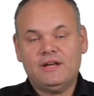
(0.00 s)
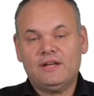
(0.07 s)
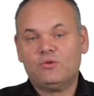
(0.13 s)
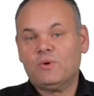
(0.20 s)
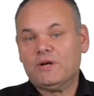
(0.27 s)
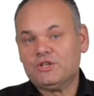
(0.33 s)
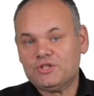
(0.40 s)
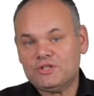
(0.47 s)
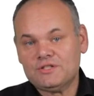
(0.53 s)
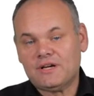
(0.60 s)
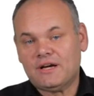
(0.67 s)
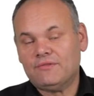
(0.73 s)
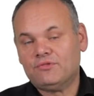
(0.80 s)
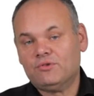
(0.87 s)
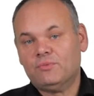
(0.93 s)
any questions
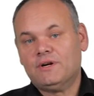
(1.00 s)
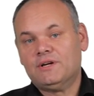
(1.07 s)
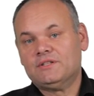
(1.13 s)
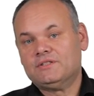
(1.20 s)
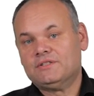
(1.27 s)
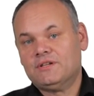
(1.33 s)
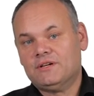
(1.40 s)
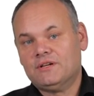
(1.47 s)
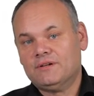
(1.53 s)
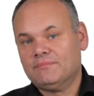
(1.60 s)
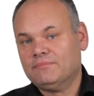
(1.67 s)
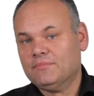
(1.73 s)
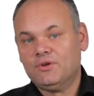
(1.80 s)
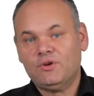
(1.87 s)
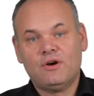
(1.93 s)
afterwards,
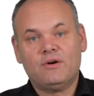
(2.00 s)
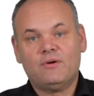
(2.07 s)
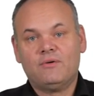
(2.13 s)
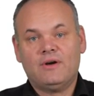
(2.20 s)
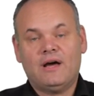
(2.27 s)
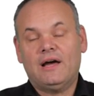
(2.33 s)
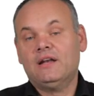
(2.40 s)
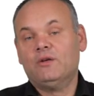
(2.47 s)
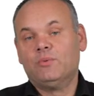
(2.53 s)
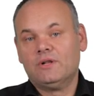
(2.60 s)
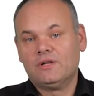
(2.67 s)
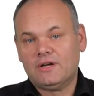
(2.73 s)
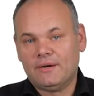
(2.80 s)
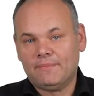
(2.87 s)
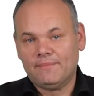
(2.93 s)
you're highly
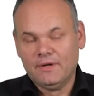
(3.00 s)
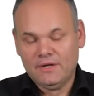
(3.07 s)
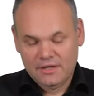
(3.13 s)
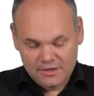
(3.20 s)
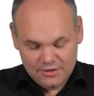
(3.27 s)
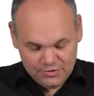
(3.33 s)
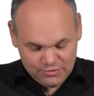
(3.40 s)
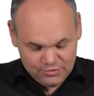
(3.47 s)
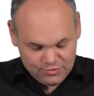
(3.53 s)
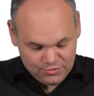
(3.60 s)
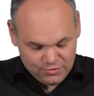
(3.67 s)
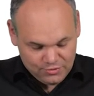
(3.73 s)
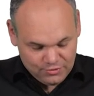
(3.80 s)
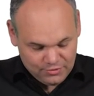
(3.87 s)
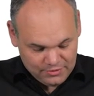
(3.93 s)
welcome
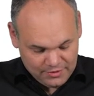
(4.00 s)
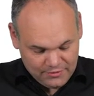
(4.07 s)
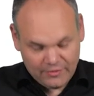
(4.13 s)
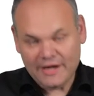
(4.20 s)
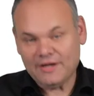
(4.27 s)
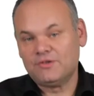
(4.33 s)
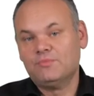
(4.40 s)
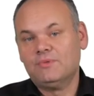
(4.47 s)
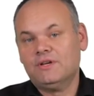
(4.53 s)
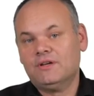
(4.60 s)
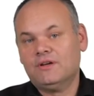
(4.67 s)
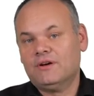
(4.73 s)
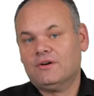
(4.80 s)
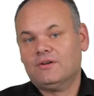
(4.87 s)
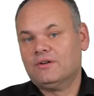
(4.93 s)
to write
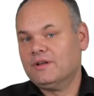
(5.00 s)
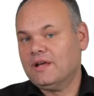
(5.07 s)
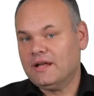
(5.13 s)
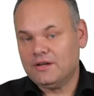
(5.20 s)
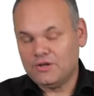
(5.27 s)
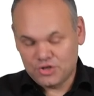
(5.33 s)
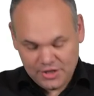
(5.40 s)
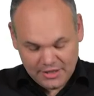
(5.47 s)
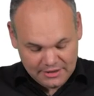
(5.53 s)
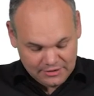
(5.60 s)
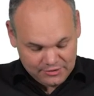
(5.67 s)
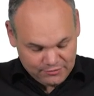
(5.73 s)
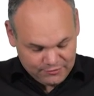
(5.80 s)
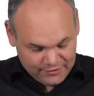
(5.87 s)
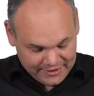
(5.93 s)
me on any
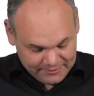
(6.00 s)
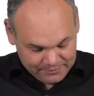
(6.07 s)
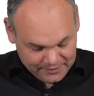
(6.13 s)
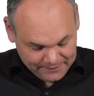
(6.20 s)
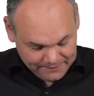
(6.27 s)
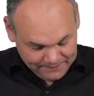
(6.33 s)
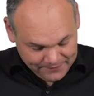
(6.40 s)
channel you find me.